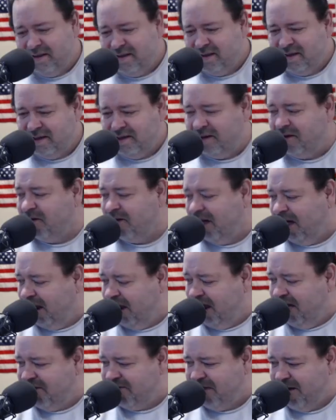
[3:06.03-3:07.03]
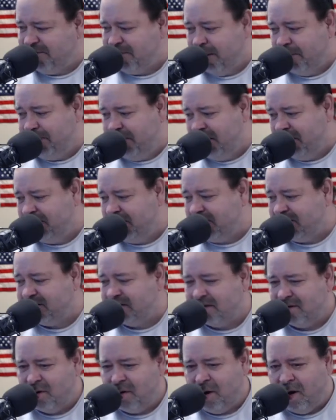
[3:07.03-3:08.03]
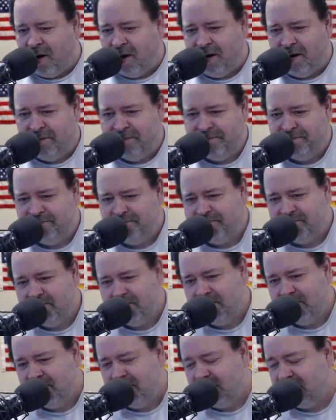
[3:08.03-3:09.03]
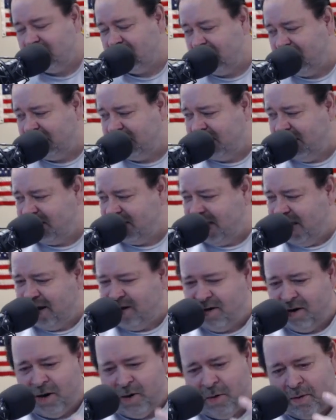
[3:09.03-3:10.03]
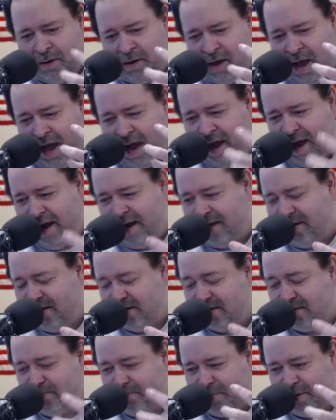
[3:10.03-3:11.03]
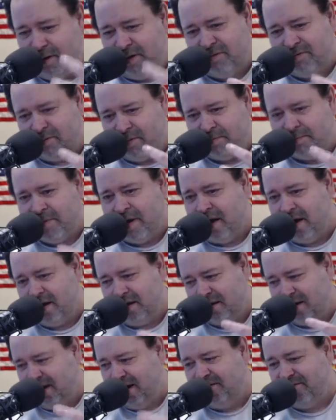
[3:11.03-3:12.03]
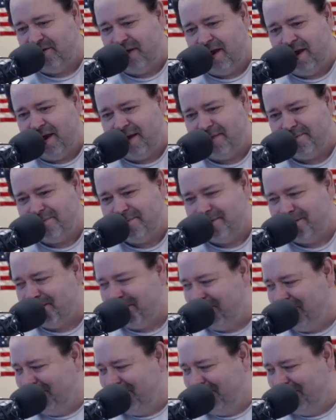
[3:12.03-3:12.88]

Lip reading: You know, I love having my beard, but it's so hard to let that thing grow and hide this beautiful mug that I've got. So